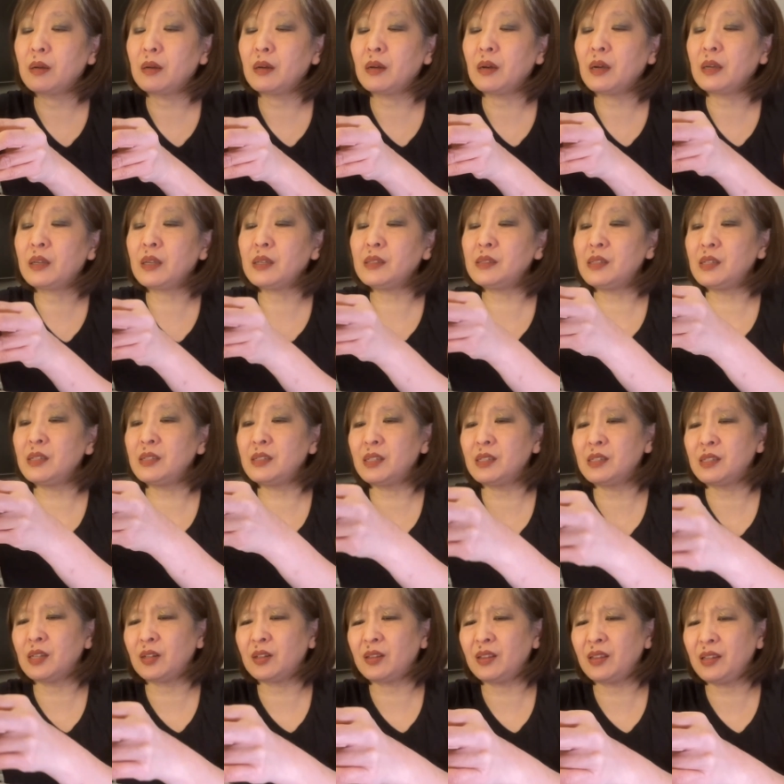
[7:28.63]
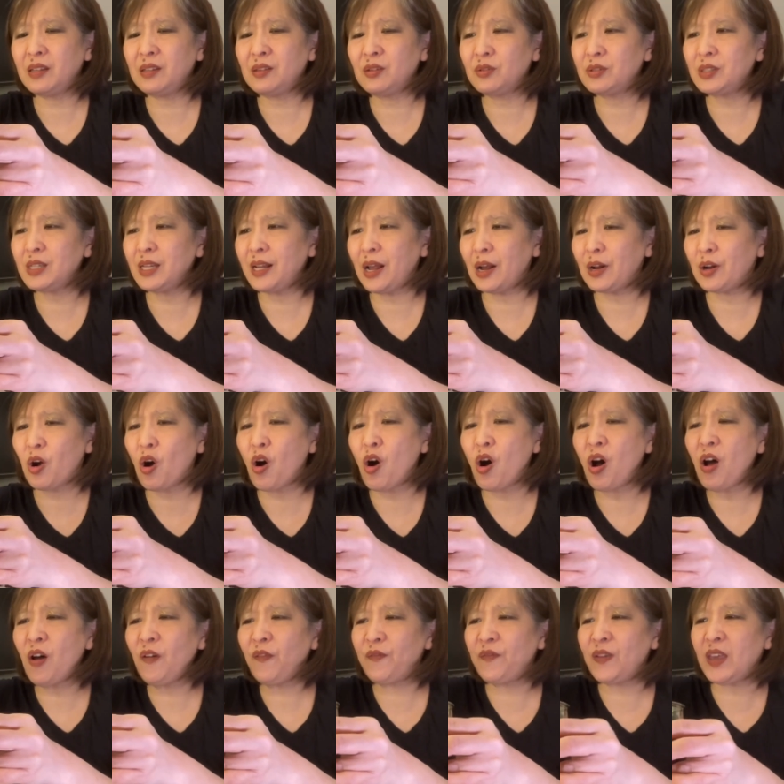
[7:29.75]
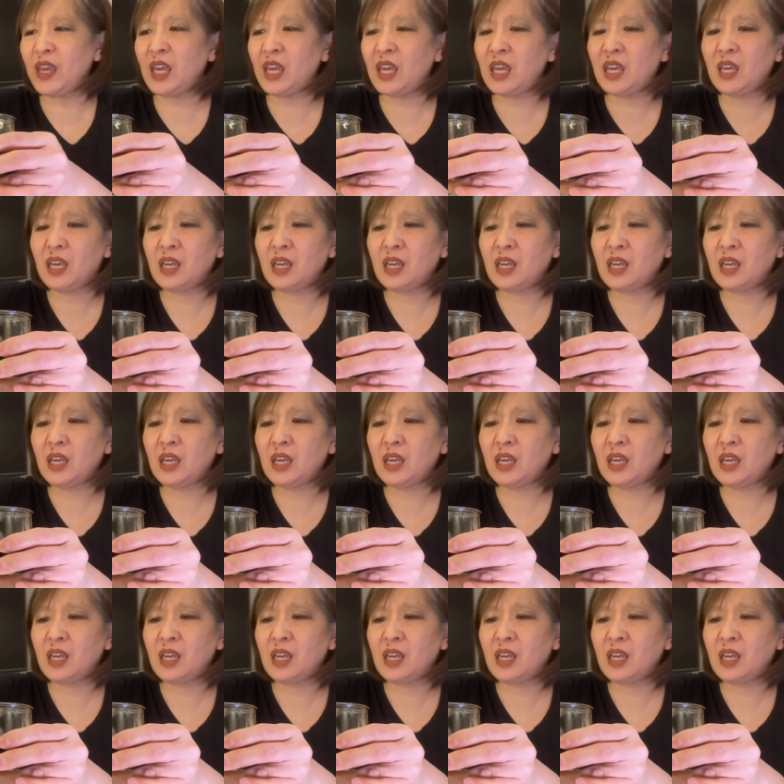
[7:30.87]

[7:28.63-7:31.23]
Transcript: I guess this is a, it looks like a coffee.